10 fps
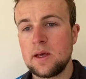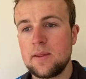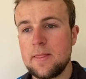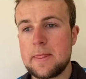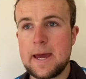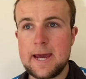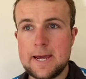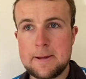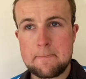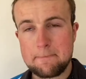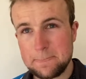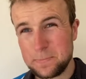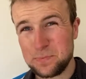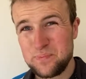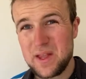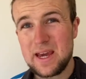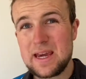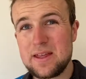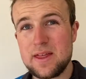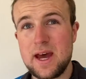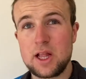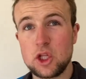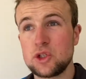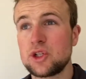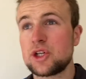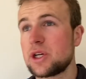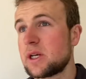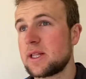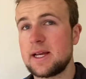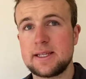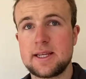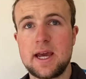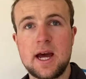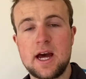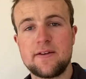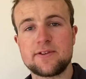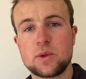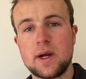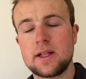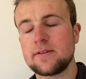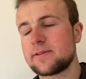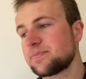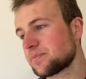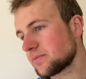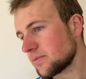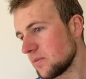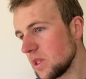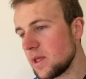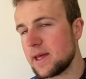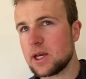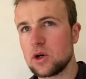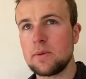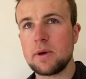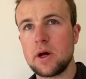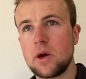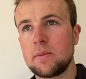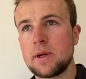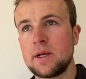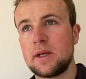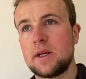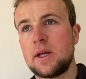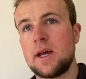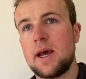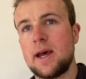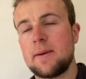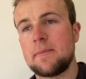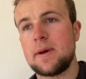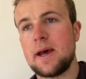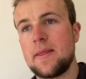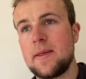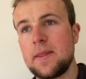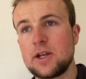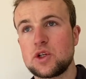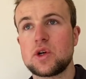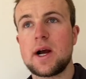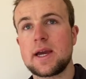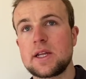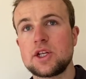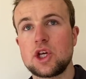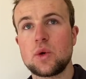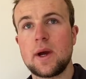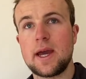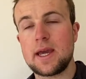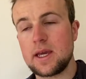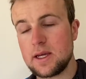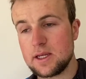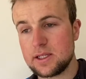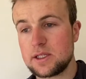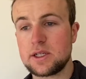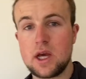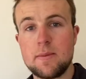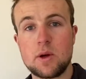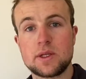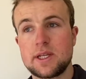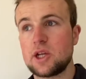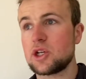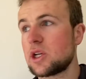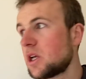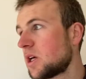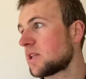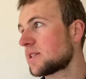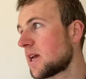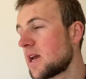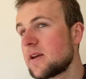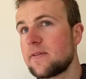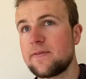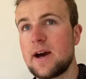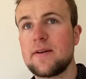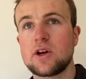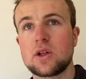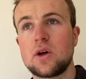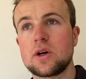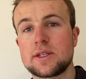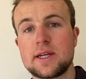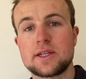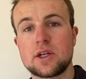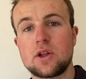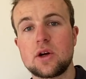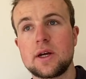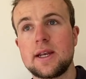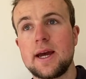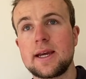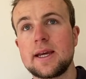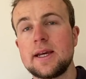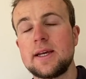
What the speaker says: They eat their lunch at, let's say, 12:30. They come home and then they try and do a turbo session at, say, 5 o'clock, 6 o'clock at night.